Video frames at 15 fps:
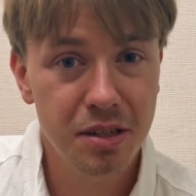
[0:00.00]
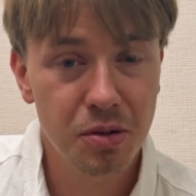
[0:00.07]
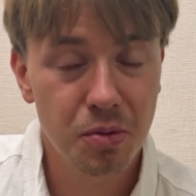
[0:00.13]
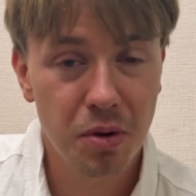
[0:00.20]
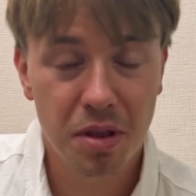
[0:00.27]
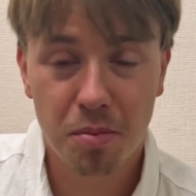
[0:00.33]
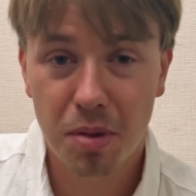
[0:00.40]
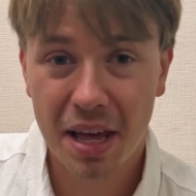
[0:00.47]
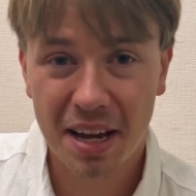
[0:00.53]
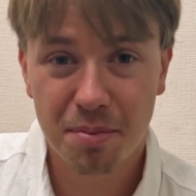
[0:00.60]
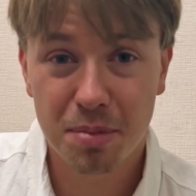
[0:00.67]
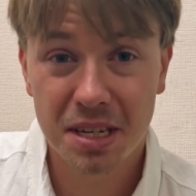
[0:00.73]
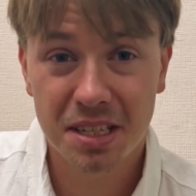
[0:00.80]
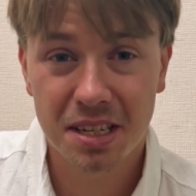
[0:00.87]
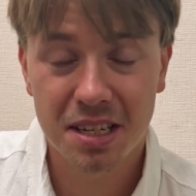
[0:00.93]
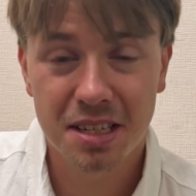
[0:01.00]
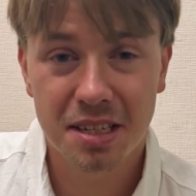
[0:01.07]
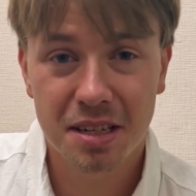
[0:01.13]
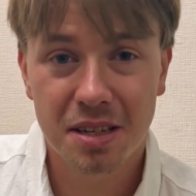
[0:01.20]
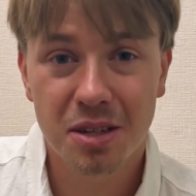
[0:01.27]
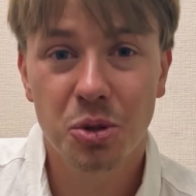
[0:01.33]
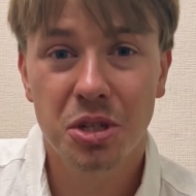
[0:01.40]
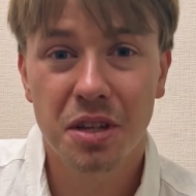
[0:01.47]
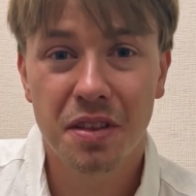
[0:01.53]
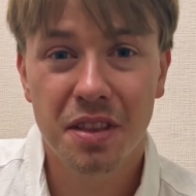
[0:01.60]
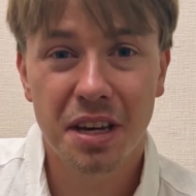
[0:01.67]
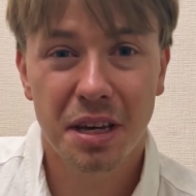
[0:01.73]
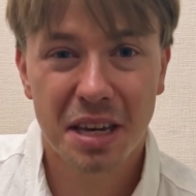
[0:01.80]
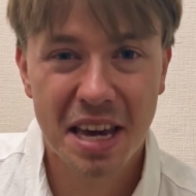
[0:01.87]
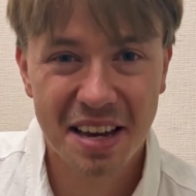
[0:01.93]
with black pieces using the
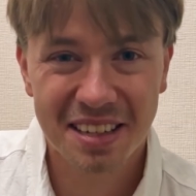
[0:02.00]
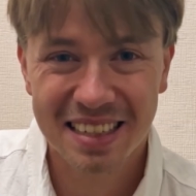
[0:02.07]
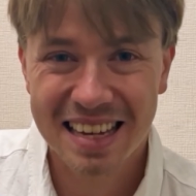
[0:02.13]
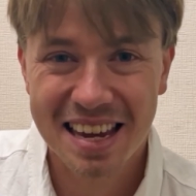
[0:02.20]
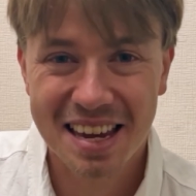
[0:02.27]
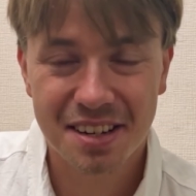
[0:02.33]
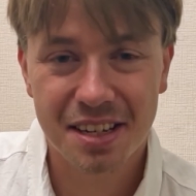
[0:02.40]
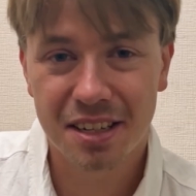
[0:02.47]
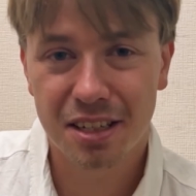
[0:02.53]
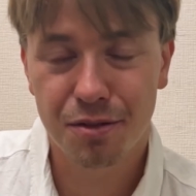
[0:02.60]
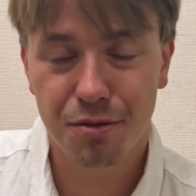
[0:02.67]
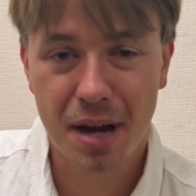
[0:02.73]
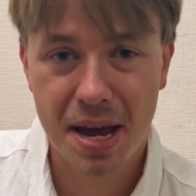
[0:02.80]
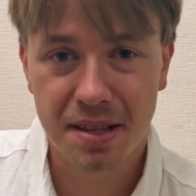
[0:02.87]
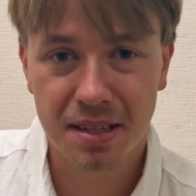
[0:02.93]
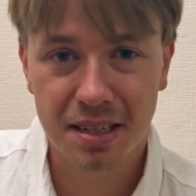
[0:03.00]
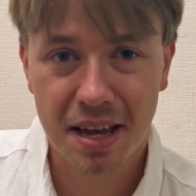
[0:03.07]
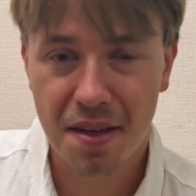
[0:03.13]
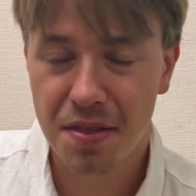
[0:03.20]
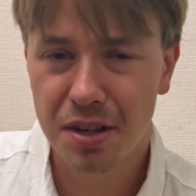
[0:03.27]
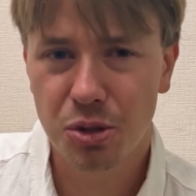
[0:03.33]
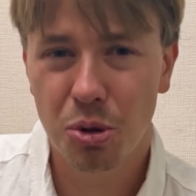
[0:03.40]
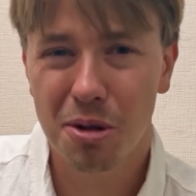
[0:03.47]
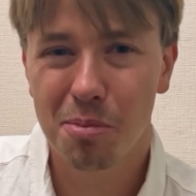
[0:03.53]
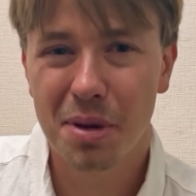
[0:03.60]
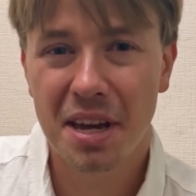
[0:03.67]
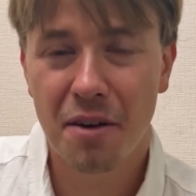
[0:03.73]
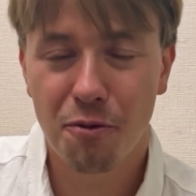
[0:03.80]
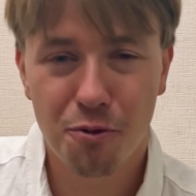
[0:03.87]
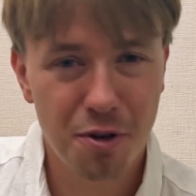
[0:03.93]
King's Indian defense, and this will
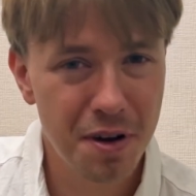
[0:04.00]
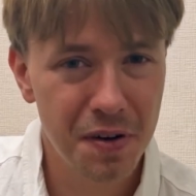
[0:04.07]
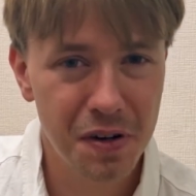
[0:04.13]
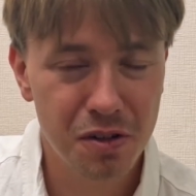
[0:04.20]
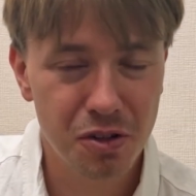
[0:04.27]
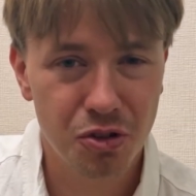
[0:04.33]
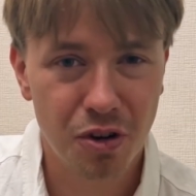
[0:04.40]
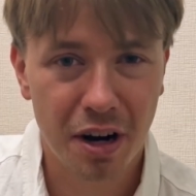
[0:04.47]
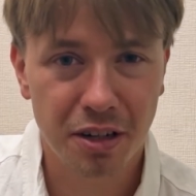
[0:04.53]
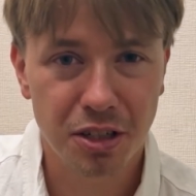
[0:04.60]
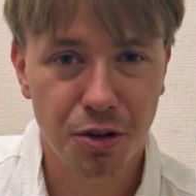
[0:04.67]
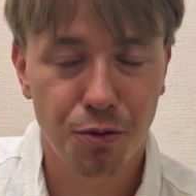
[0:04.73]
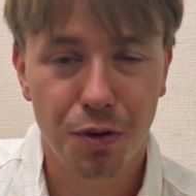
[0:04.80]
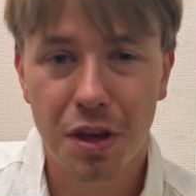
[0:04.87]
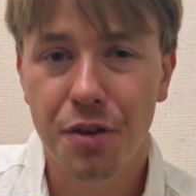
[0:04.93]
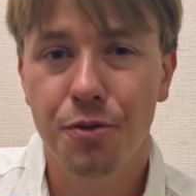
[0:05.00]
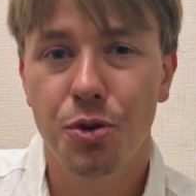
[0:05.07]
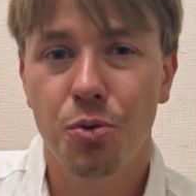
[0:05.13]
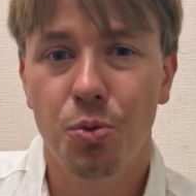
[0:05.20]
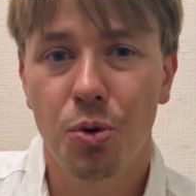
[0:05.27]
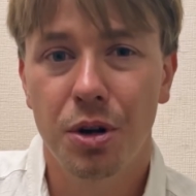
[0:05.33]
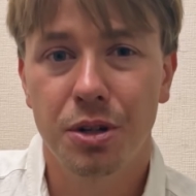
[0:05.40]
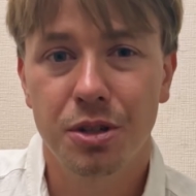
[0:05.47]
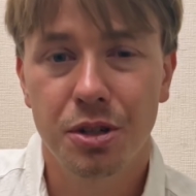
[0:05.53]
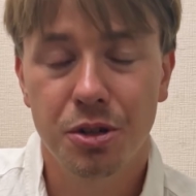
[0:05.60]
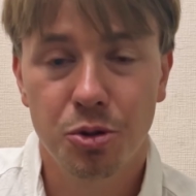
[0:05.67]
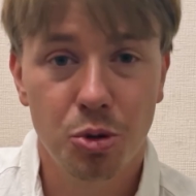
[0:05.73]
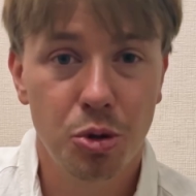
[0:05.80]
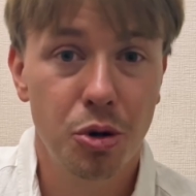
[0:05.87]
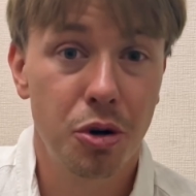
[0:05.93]
be very instructive if you want
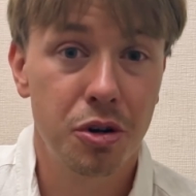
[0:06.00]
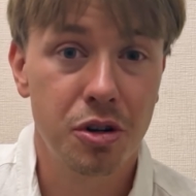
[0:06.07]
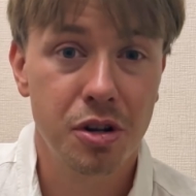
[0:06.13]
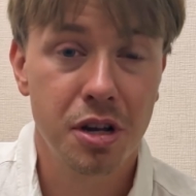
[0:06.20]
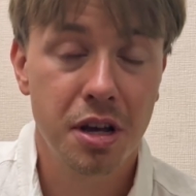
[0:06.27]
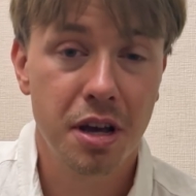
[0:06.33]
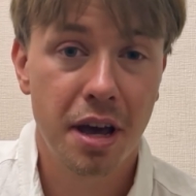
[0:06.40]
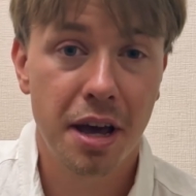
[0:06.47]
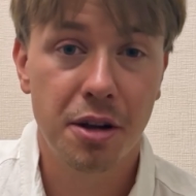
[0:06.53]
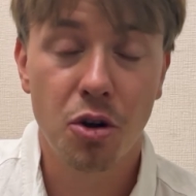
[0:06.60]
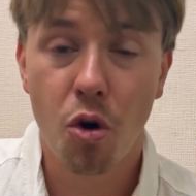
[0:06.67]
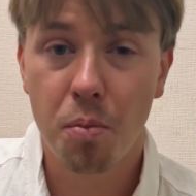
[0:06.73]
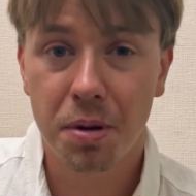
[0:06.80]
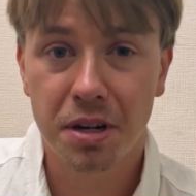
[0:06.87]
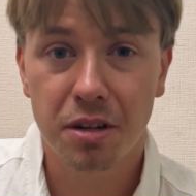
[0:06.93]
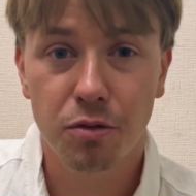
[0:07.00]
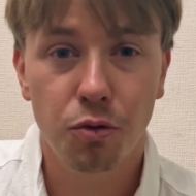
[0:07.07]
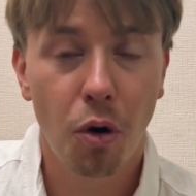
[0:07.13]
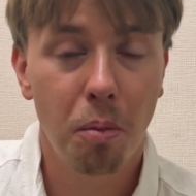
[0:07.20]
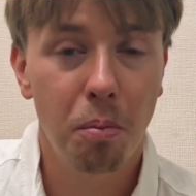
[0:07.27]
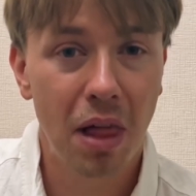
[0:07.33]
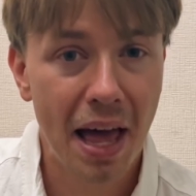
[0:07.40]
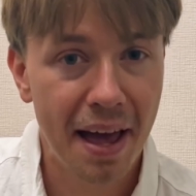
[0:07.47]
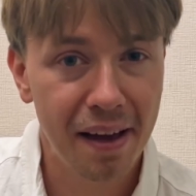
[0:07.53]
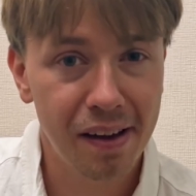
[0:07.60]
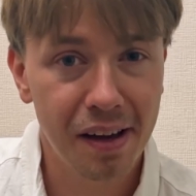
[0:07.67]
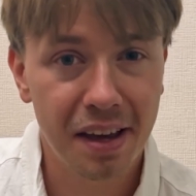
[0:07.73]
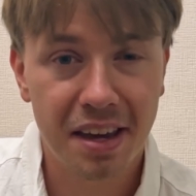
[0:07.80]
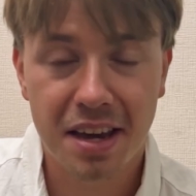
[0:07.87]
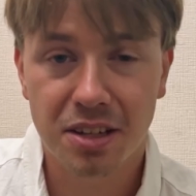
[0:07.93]
to learn an opening for black
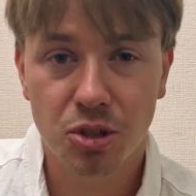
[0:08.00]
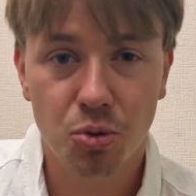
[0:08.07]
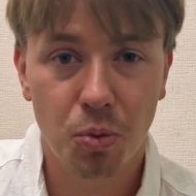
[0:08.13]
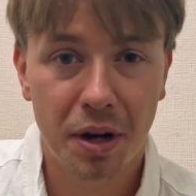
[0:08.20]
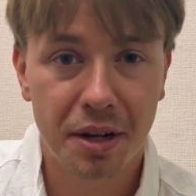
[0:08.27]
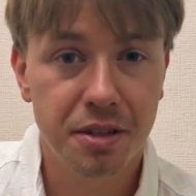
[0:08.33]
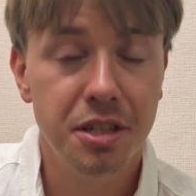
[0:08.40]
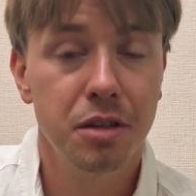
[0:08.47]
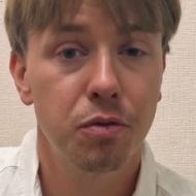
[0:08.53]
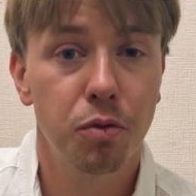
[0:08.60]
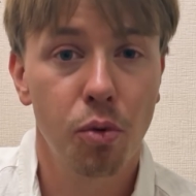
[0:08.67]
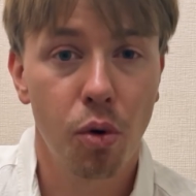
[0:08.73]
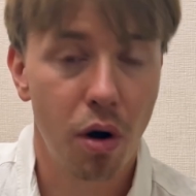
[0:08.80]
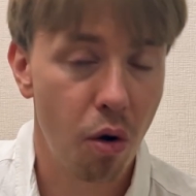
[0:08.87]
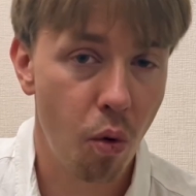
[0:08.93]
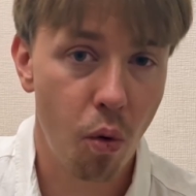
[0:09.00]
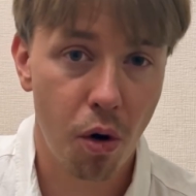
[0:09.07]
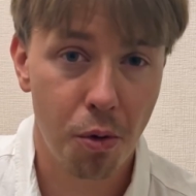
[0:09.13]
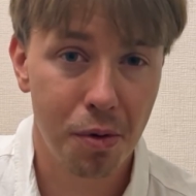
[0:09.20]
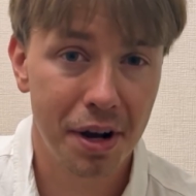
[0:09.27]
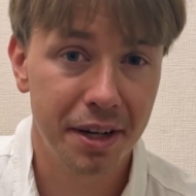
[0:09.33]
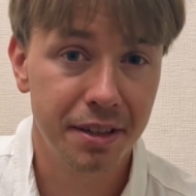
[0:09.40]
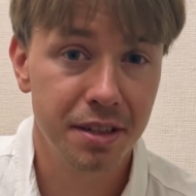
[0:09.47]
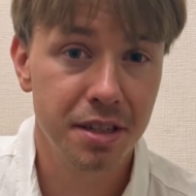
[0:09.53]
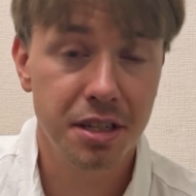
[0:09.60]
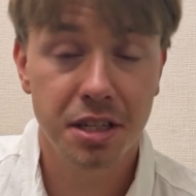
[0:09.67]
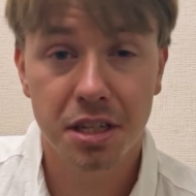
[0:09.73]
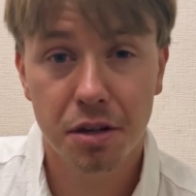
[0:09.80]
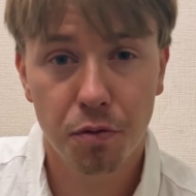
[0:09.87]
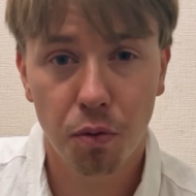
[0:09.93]
against one d4 or one
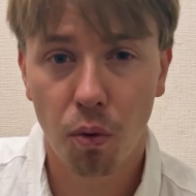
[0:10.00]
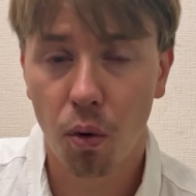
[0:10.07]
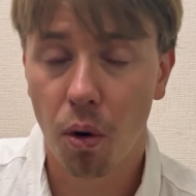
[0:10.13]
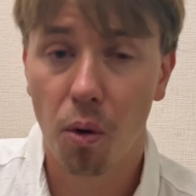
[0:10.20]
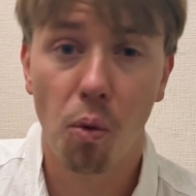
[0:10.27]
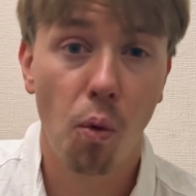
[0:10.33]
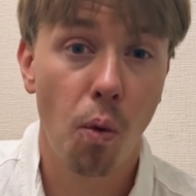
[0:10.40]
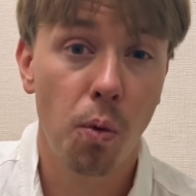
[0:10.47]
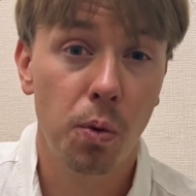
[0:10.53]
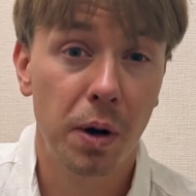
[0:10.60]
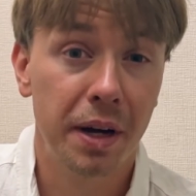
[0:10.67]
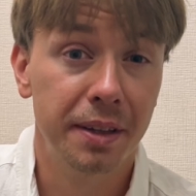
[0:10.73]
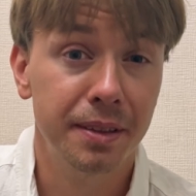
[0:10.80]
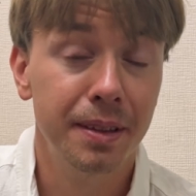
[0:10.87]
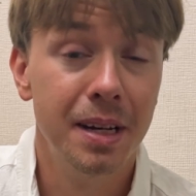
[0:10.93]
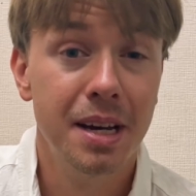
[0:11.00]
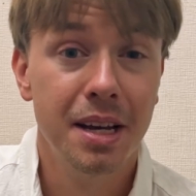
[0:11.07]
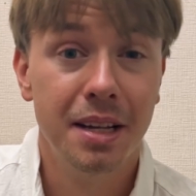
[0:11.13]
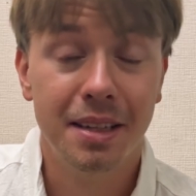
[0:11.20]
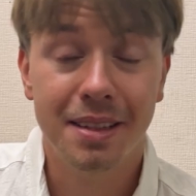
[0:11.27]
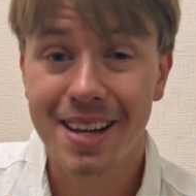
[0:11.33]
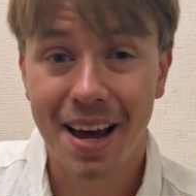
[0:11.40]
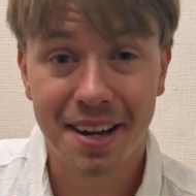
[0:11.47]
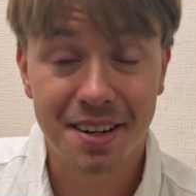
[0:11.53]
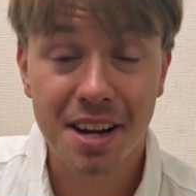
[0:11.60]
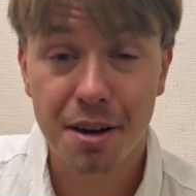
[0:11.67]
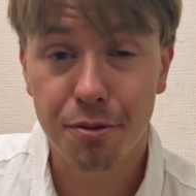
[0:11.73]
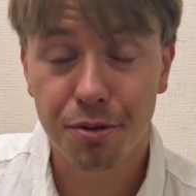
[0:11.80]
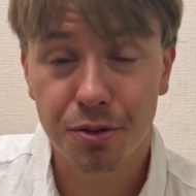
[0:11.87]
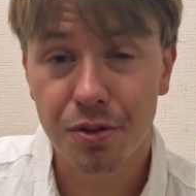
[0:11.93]
c4 or one knight
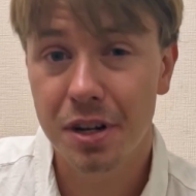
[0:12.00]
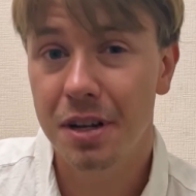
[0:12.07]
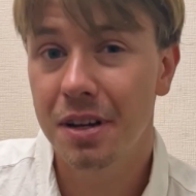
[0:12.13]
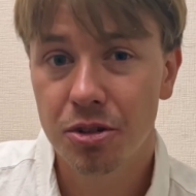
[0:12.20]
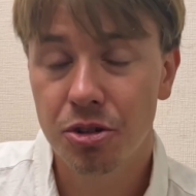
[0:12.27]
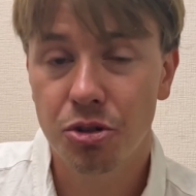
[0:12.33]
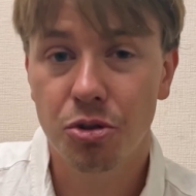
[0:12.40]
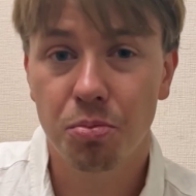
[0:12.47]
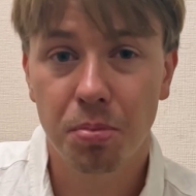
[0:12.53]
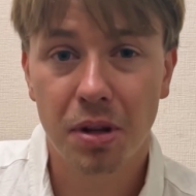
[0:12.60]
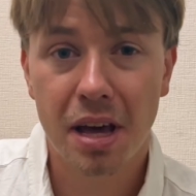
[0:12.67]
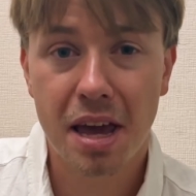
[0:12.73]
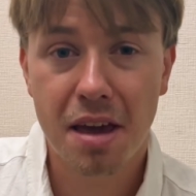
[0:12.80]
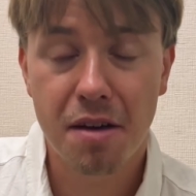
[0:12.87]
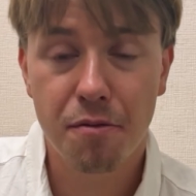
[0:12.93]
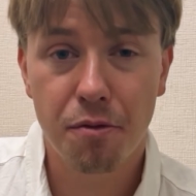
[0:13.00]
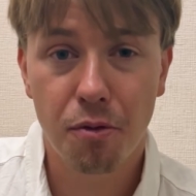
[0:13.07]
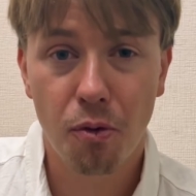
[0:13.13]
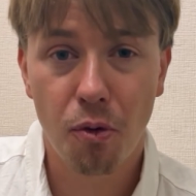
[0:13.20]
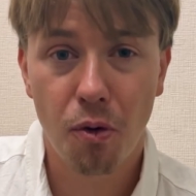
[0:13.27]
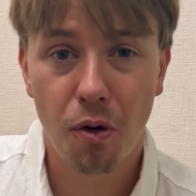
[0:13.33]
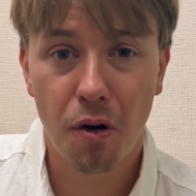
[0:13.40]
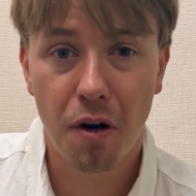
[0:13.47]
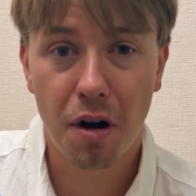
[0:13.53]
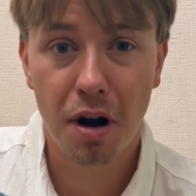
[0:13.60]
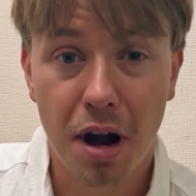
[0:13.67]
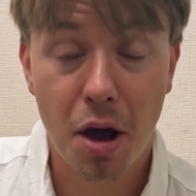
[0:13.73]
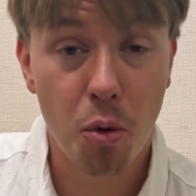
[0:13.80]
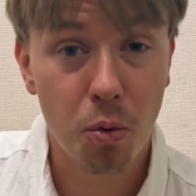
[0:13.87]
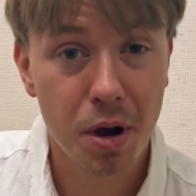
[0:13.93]
f3 to play for
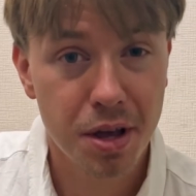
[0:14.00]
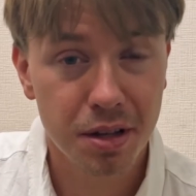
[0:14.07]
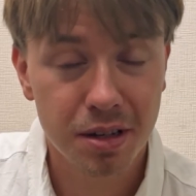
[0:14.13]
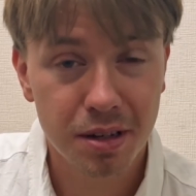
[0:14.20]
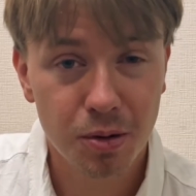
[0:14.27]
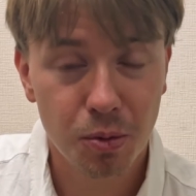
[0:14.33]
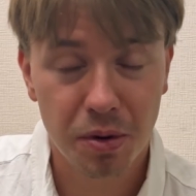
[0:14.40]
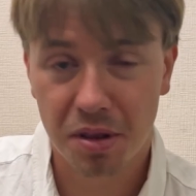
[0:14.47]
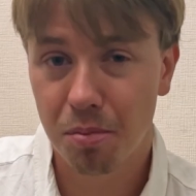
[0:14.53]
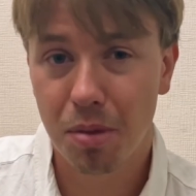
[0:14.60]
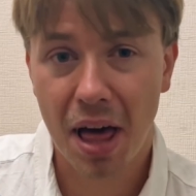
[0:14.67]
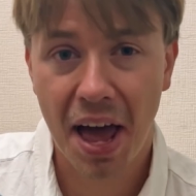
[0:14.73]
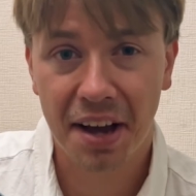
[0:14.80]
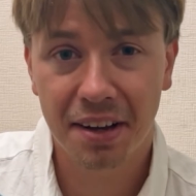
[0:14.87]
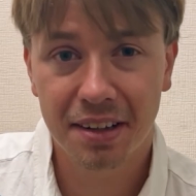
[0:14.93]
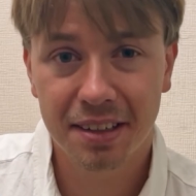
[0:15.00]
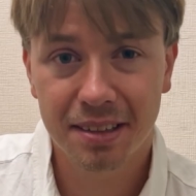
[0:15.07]
a win with black,